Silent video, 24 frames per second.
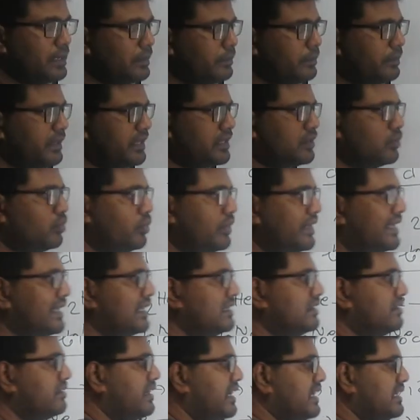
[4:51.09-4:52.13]
But we
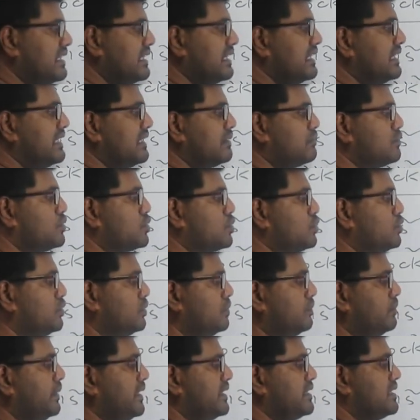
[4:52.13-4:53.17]
can't write helium 2
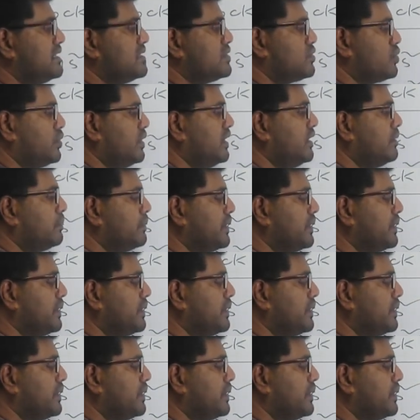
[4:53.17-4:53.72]
by this way